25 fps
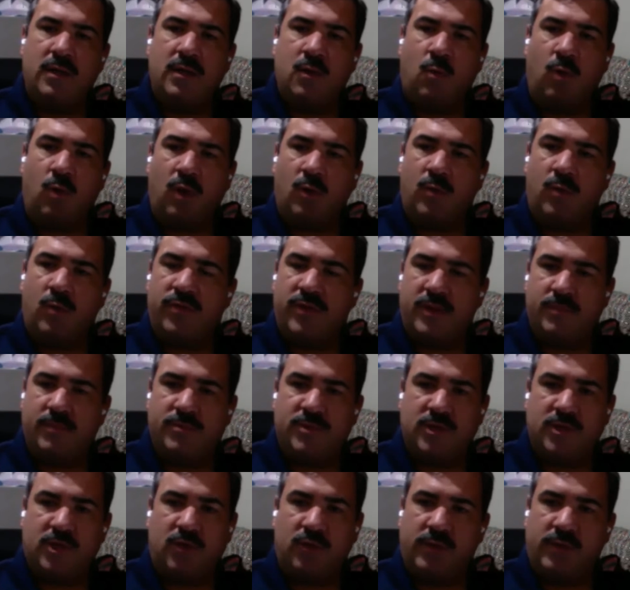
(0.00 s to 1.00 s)
work with them
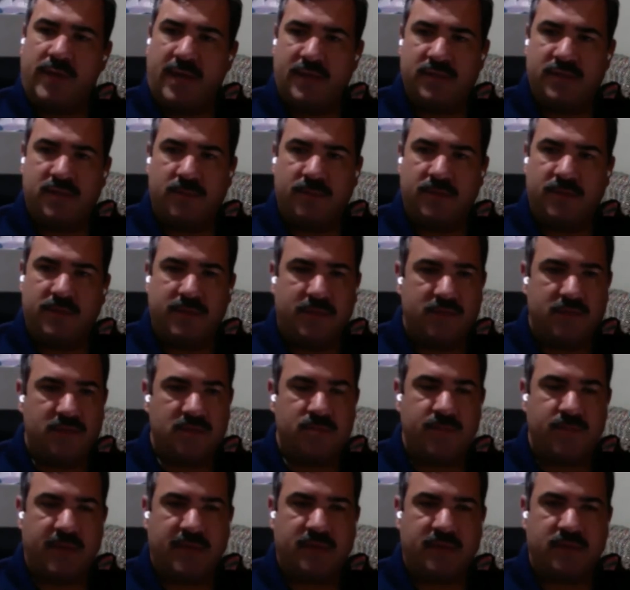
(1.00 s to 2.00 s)
to create something that
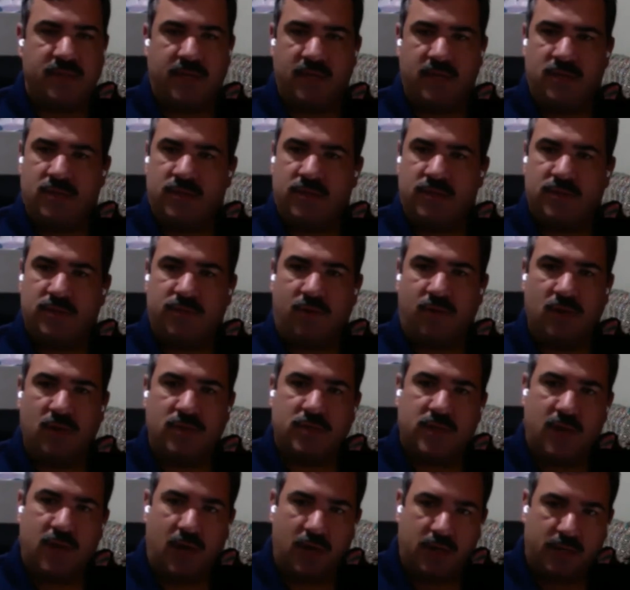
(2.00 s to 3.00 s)
just makes sense as far
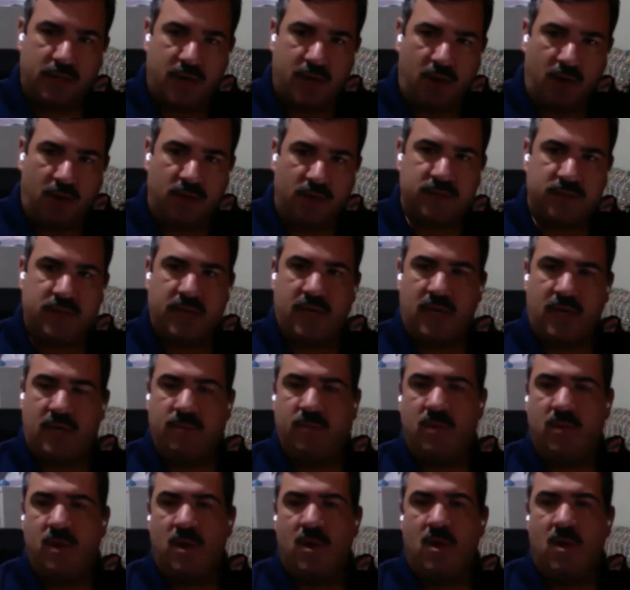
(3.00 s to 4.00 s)
as color
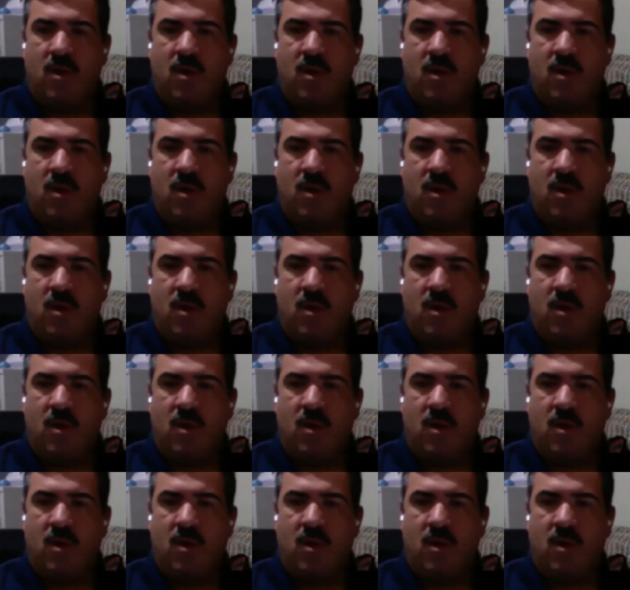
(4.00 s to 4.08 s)
scheme,